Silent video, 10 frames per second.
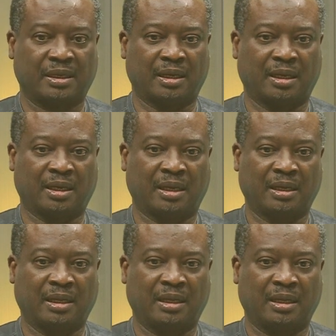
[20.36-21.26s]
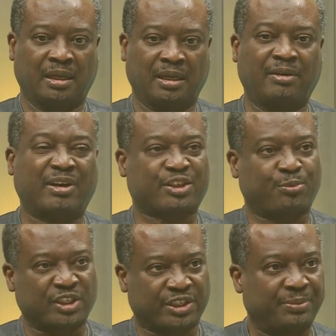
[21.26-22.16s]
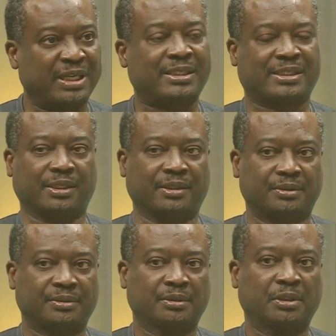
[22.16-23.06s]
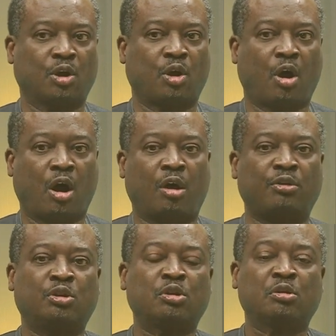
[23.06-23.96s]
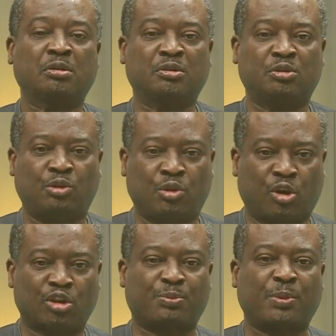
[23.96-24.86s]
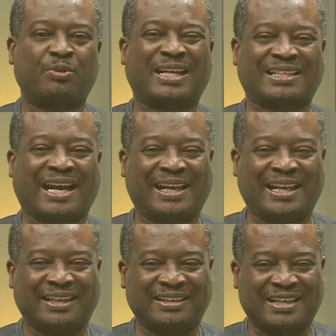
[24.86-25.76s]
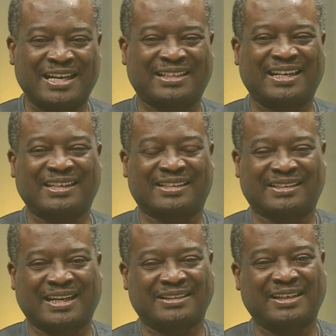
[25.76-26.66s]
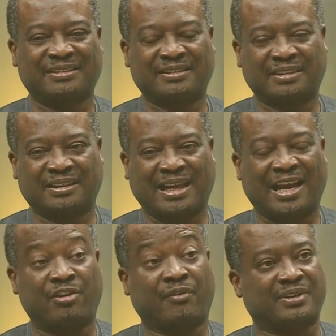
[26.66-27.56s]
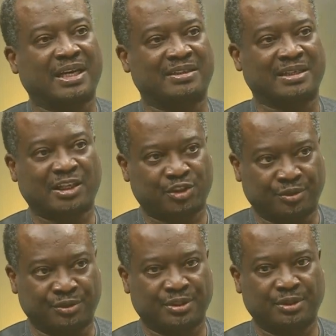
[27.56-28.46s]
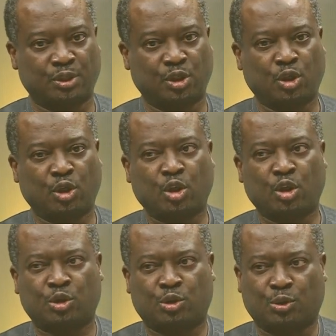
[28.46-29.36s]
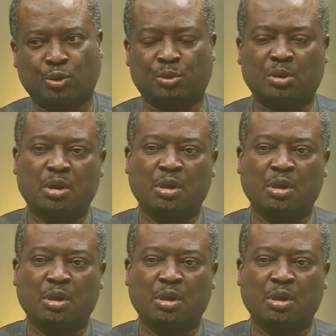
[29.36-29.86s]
a responsibility on those people that are engaged in certain kind of transactions to